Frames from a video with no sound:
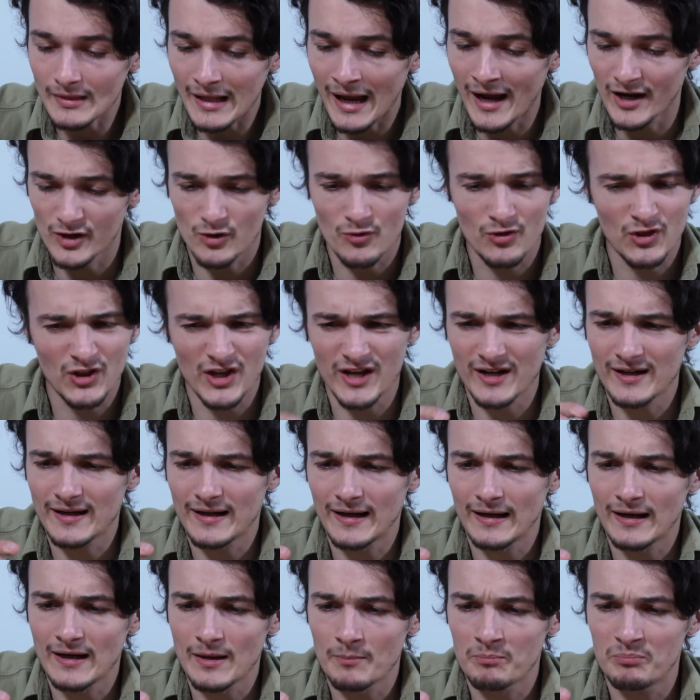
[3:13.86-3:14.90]
I don't think
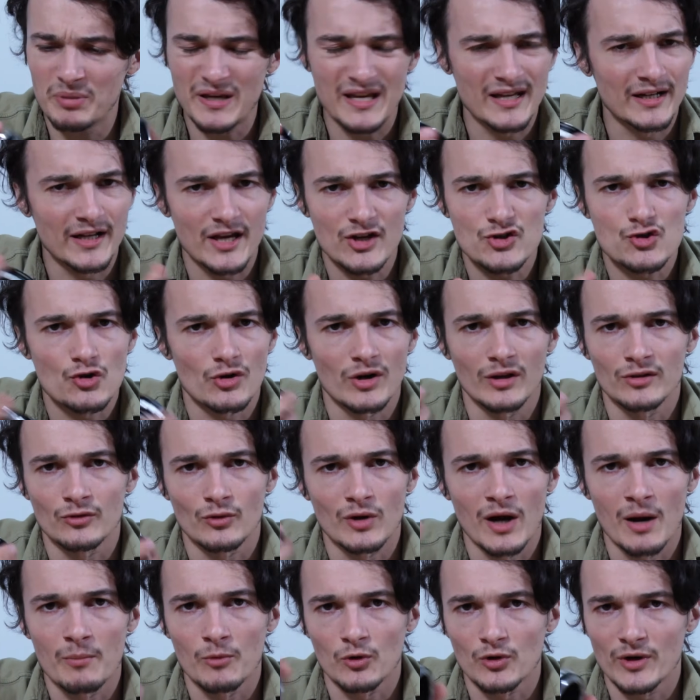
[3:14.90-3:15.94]
B&H or
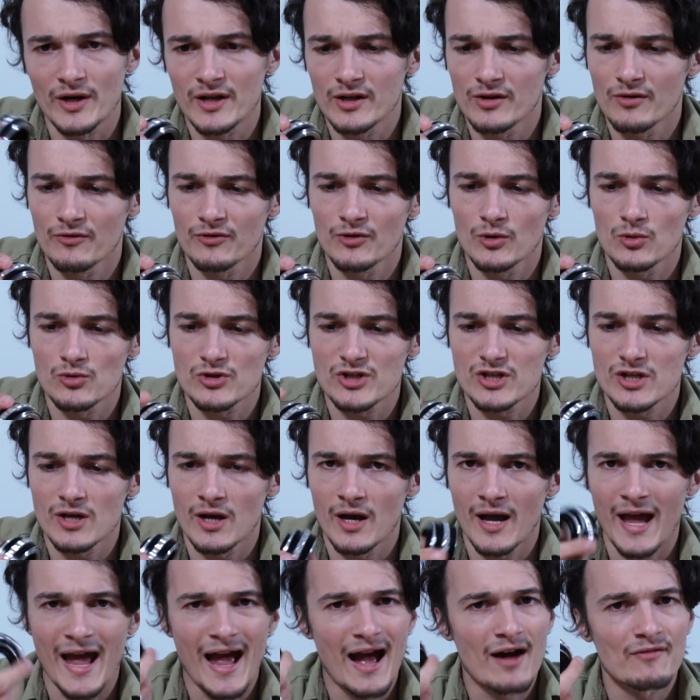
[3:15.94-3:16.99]
Adorama or any of those
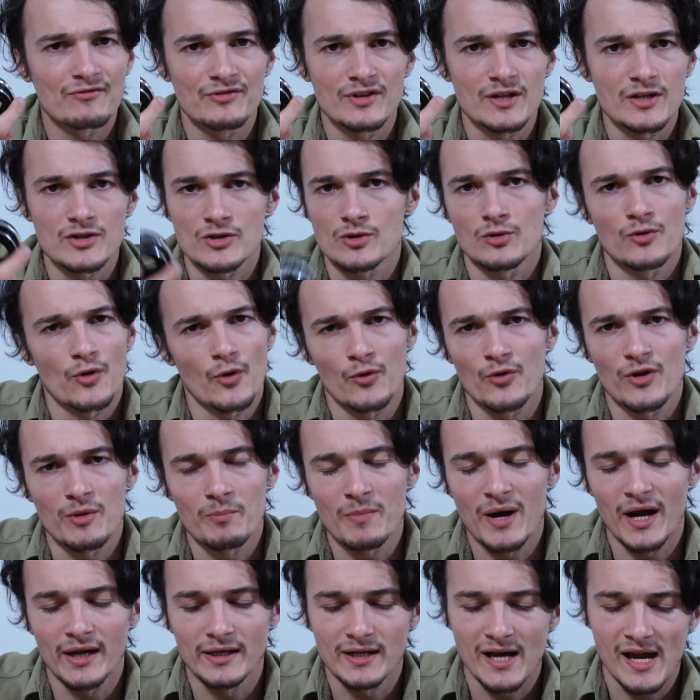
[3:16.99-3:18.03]
have these, although they
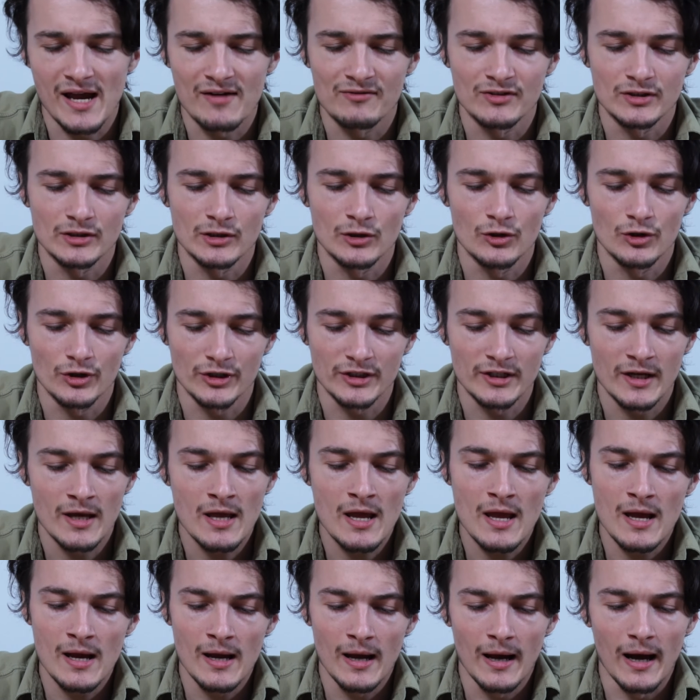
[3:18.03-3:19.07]
might. I haven't looked,
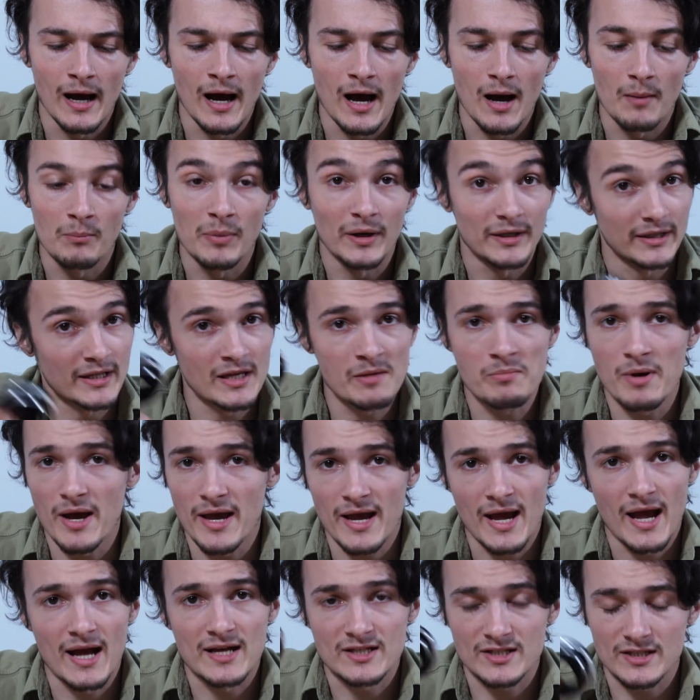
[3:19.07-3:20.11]
but eBay
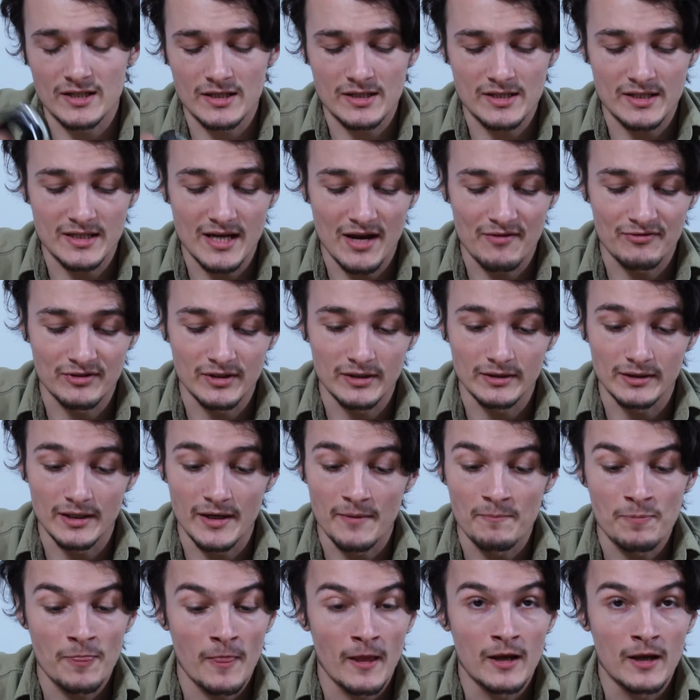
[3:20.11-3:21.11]
has these definitely.